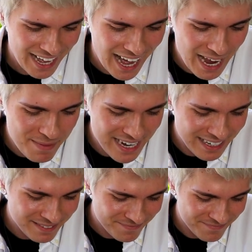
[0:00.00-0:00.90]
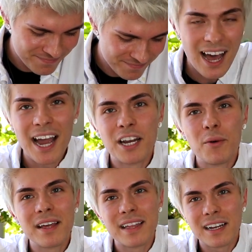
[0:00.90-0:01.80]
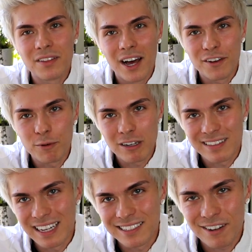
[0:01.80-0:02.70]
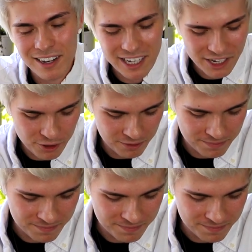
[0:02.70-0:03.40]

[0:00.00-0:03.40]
I mean, I know I think a lot of weird things are cute.